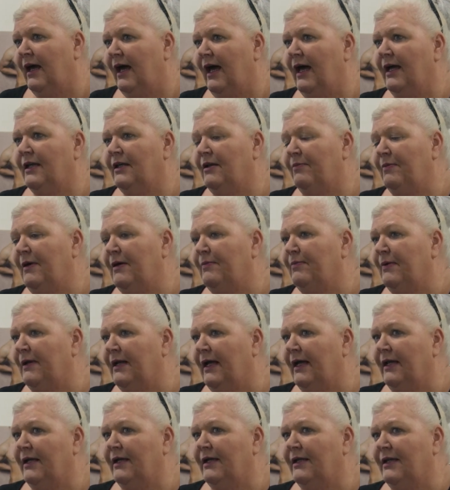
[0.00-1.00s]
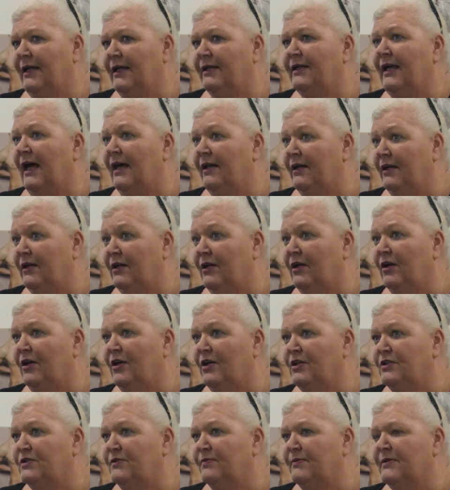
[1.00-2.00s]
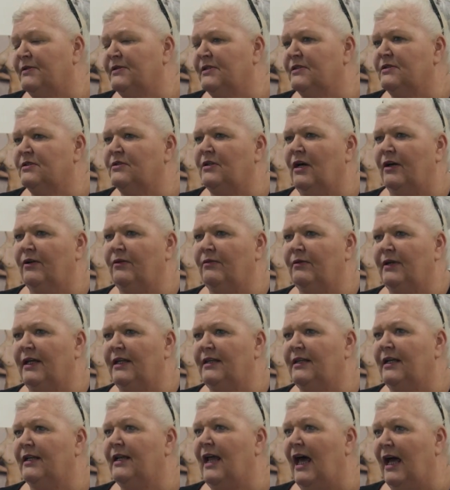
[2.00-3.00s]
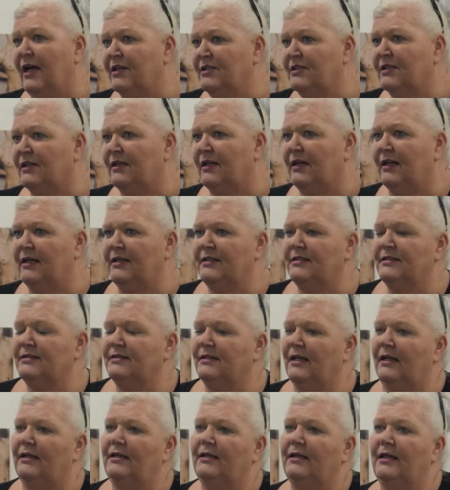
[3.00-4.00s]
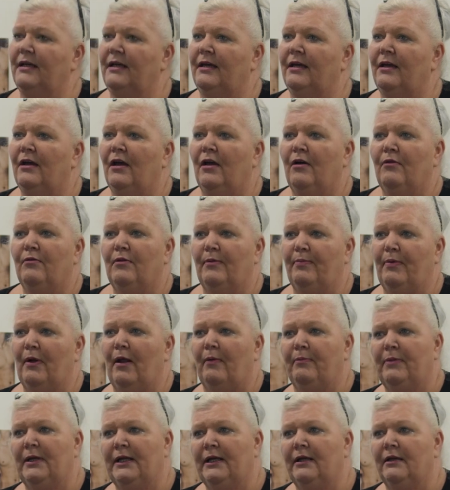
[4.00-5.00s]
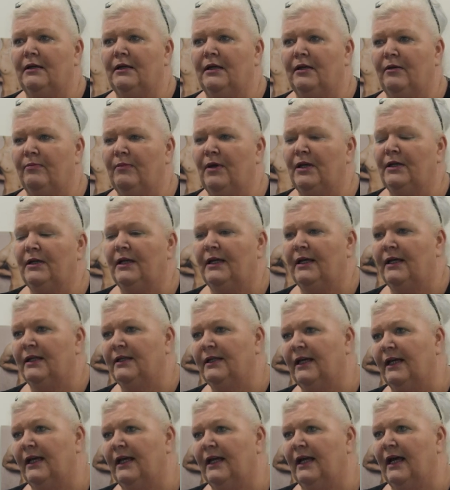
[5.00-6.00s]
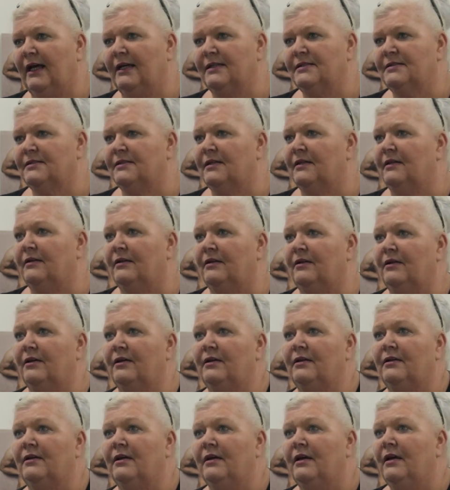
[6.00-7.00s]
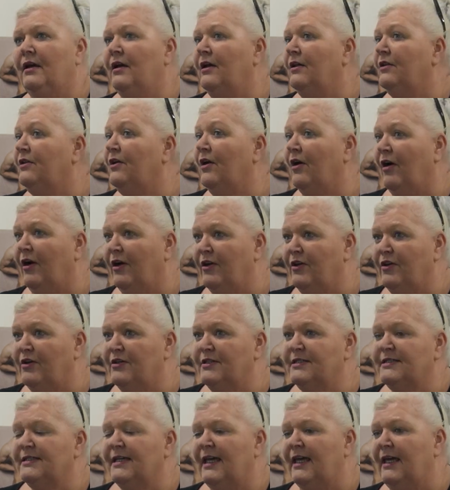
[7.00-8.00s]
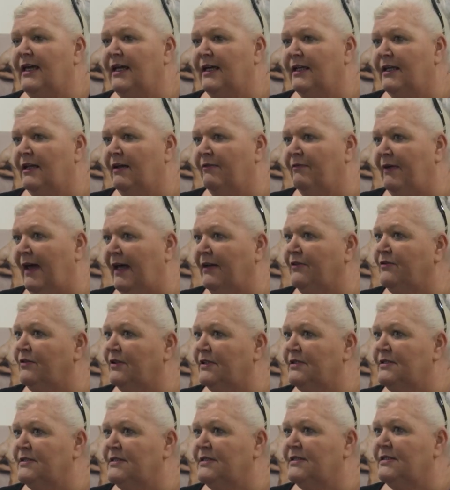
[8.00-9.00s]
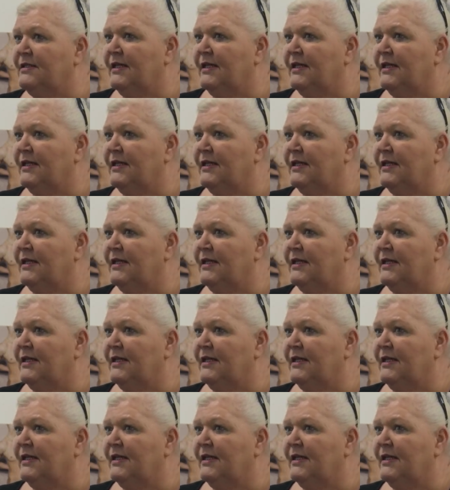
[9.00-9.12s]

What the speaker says: and the people that includes, which is not only the nationalists and the Republican community. I think it has to include the RUC and the veterans